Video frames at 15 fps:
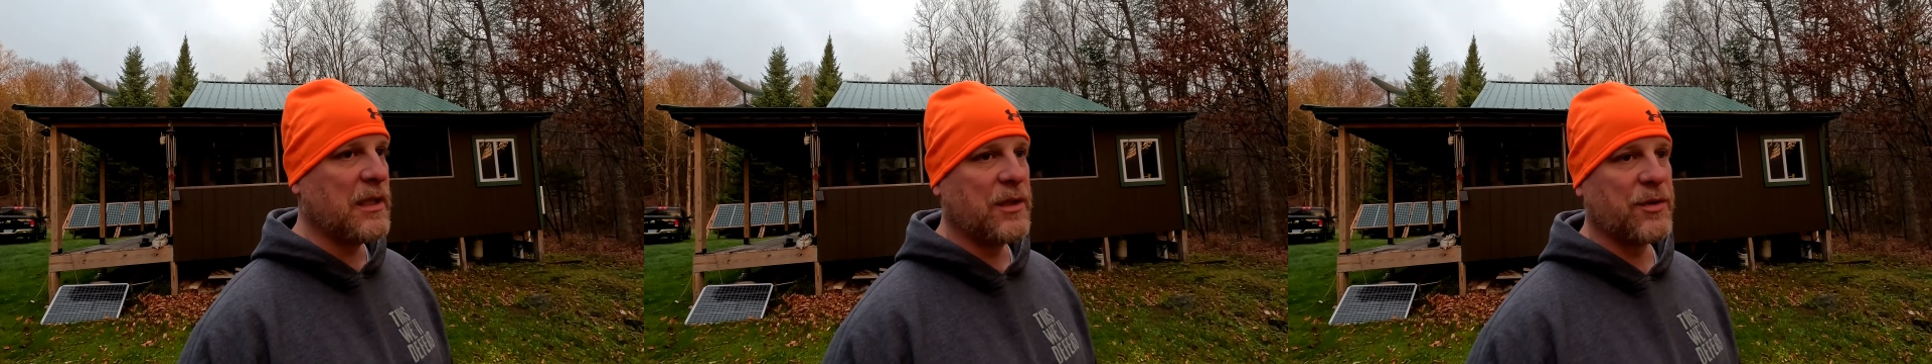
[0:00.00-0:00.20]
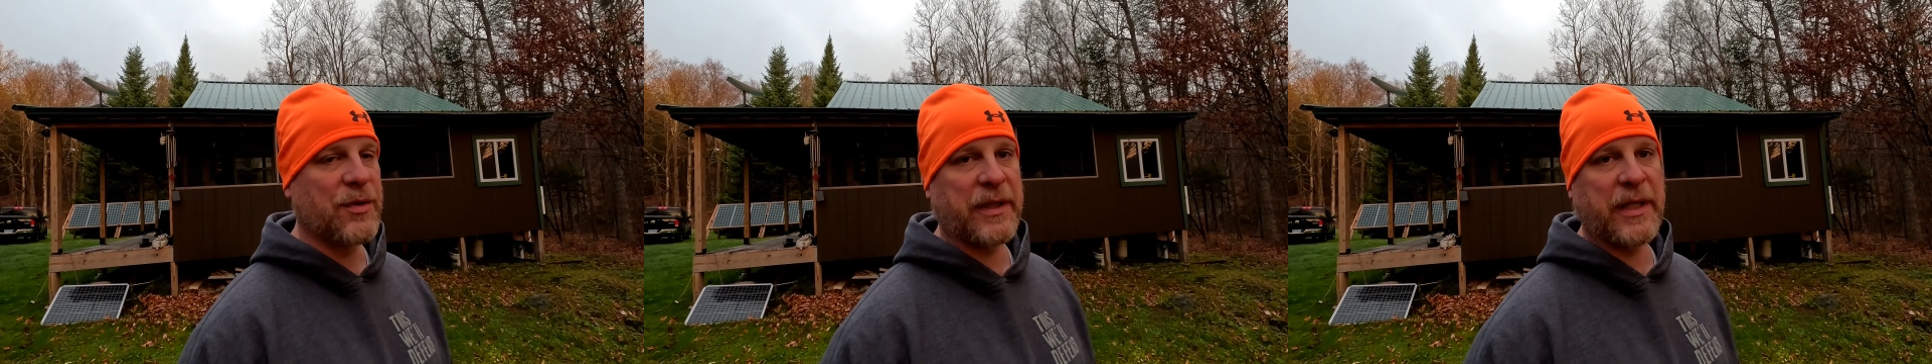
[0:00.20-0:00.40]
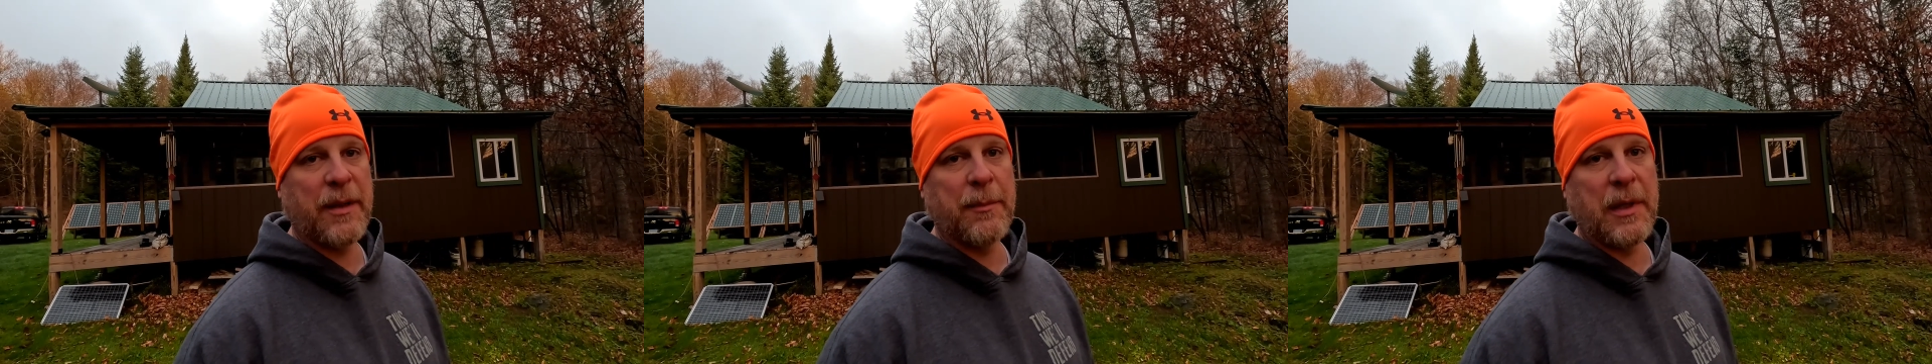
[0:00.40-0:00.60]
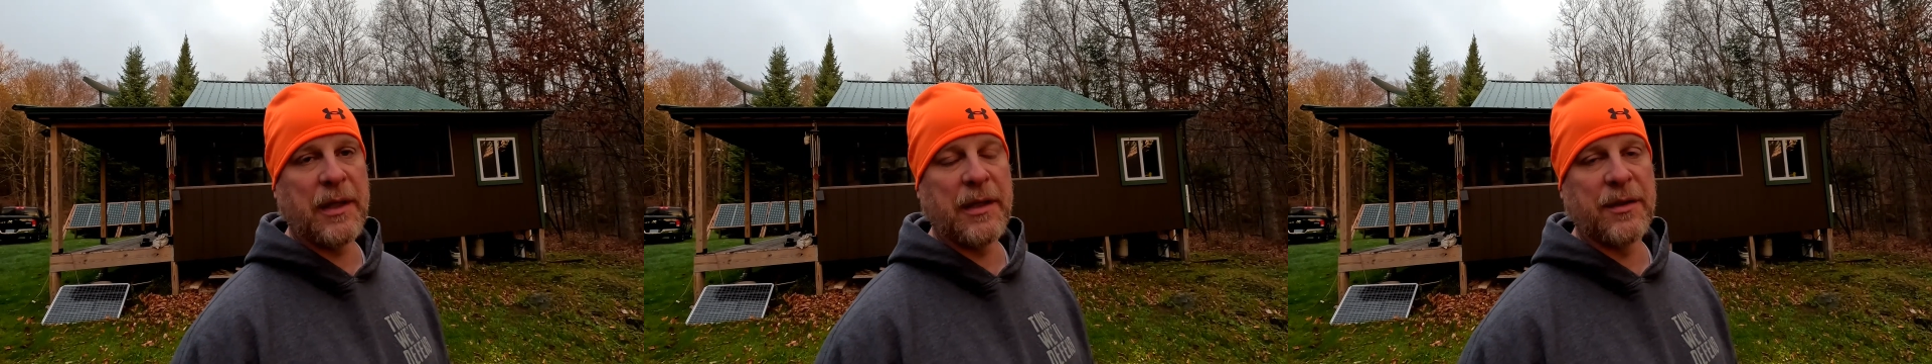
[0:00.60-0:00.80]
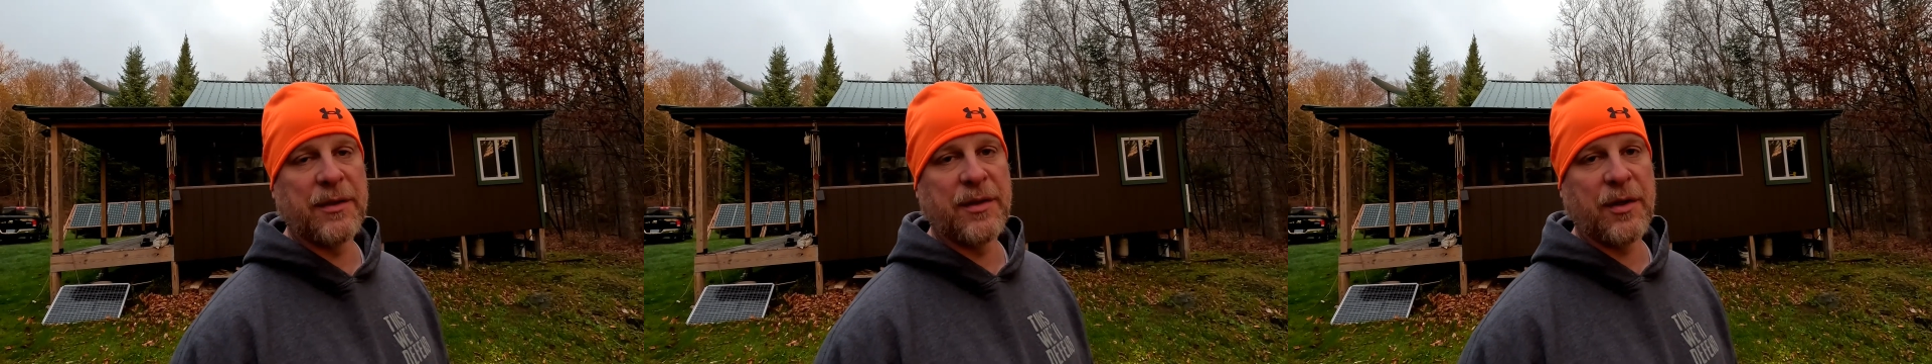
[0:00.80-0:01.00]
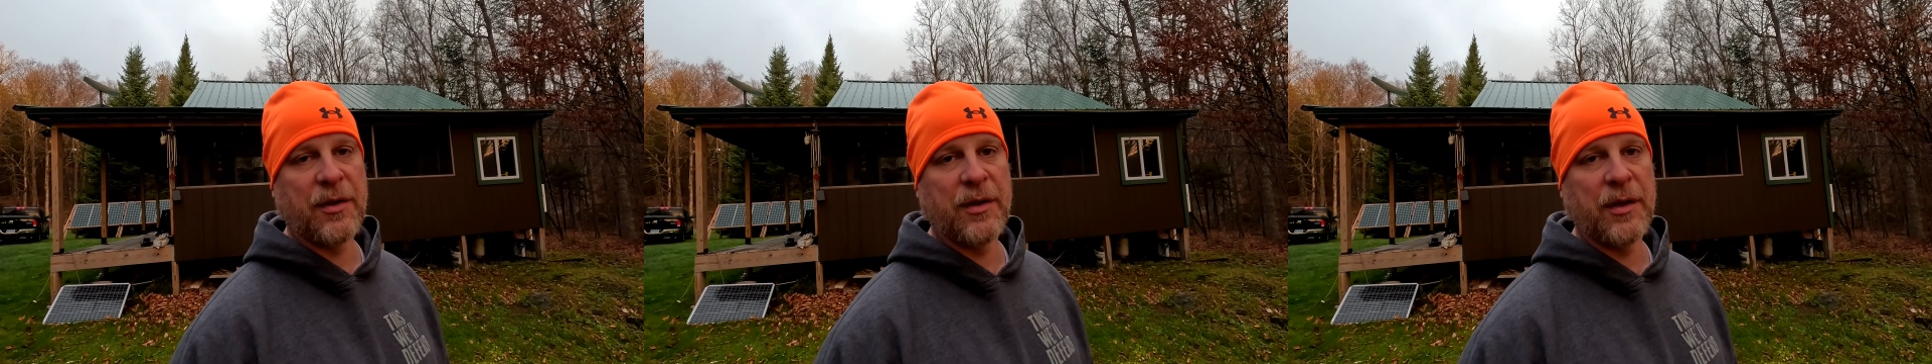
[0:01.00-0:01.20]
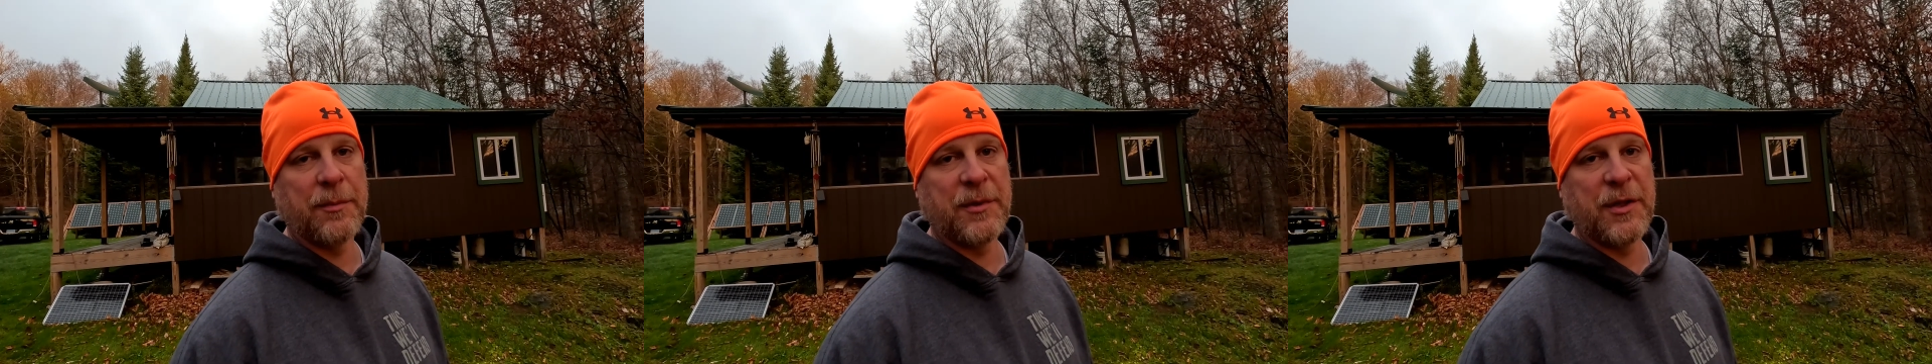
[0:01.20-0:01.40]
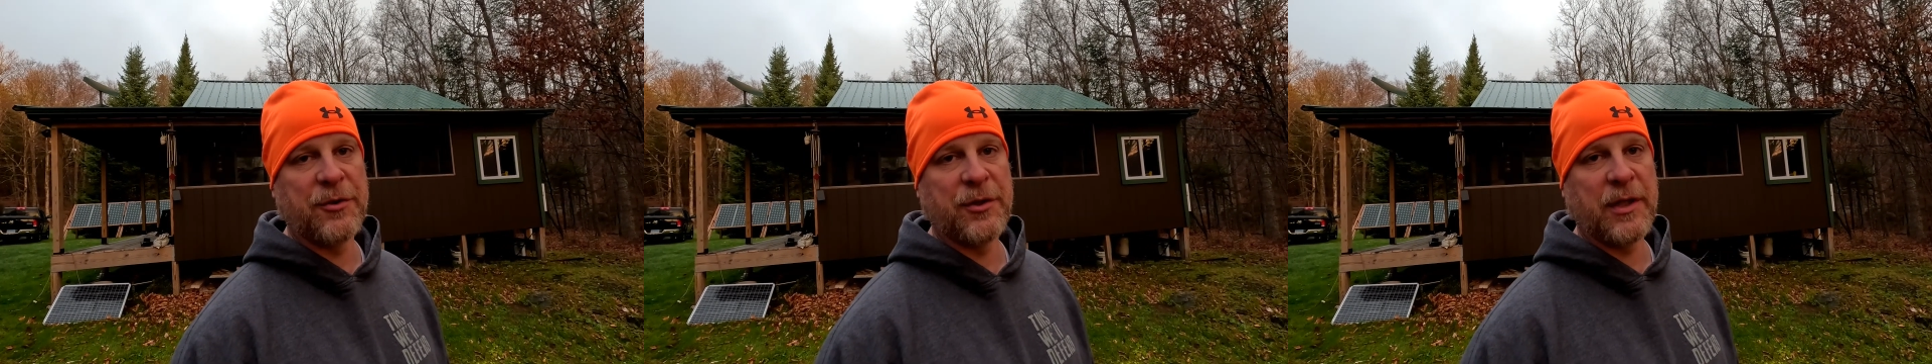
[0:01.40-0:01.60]
So I came out here, started
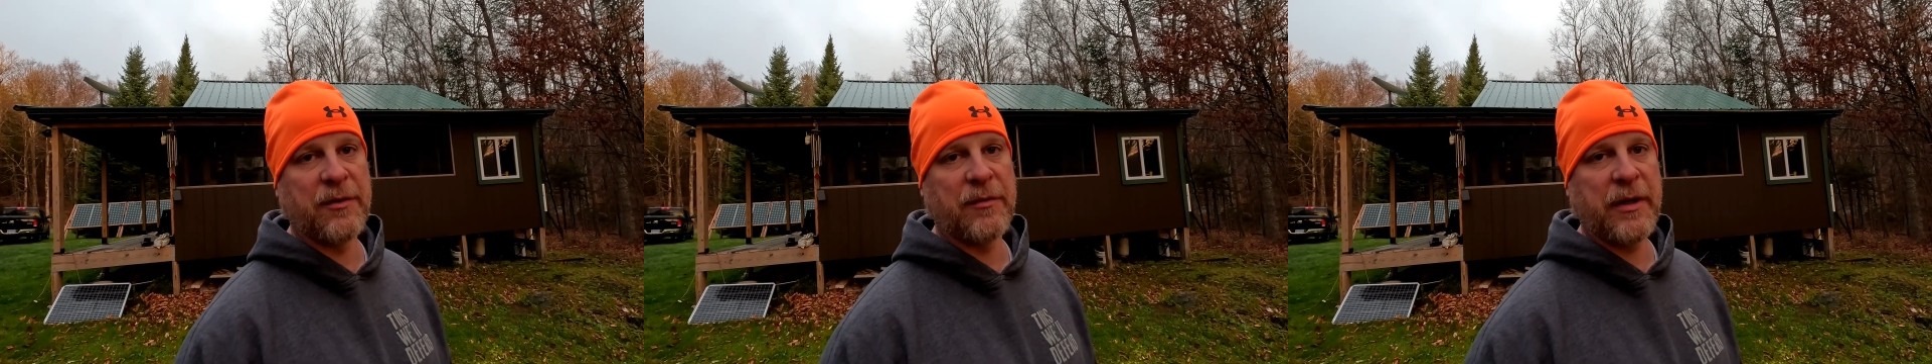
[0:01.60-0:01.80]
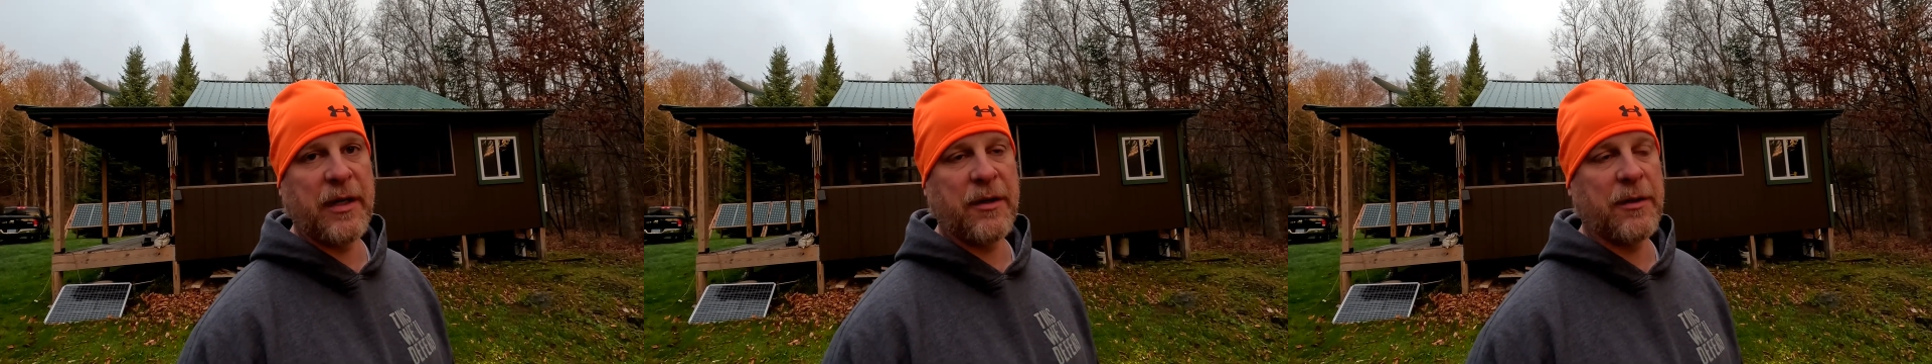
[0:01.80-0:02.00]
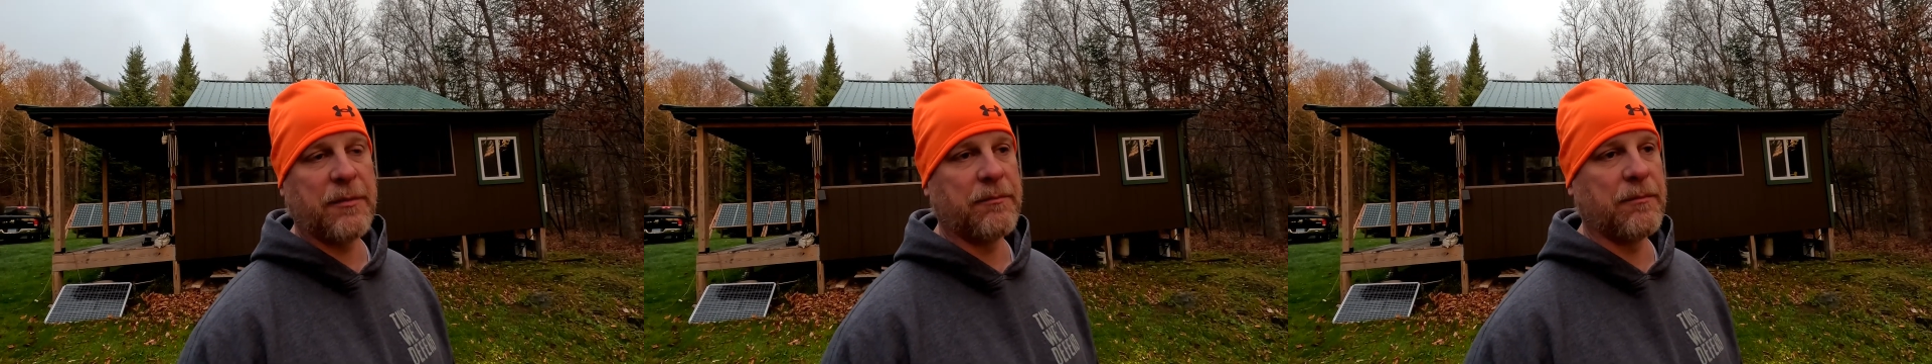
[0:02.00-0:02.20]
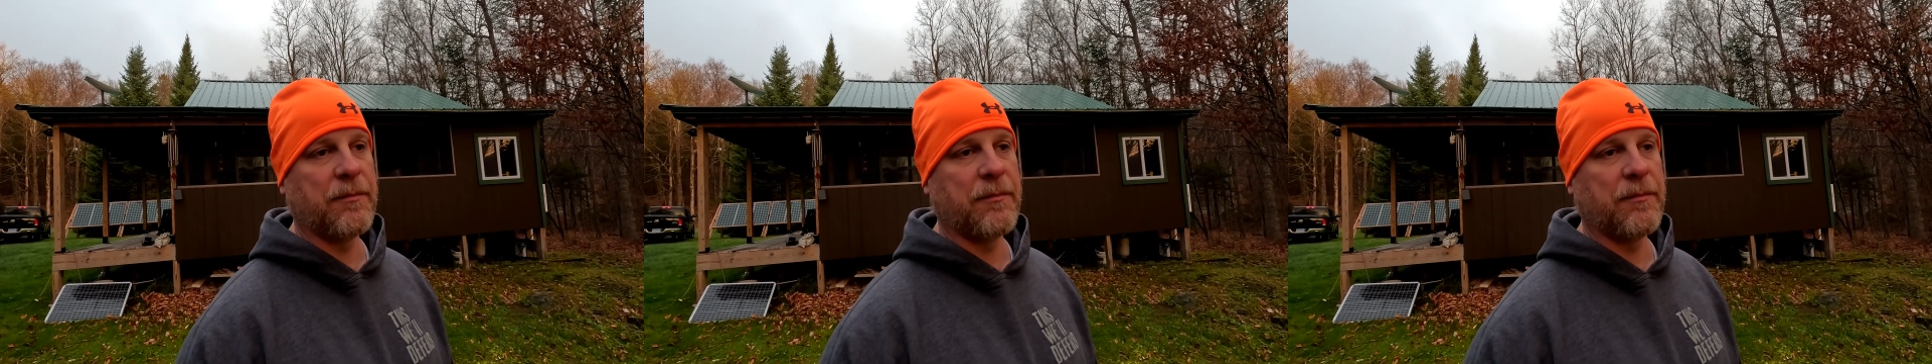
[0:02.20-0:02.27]
up the generator,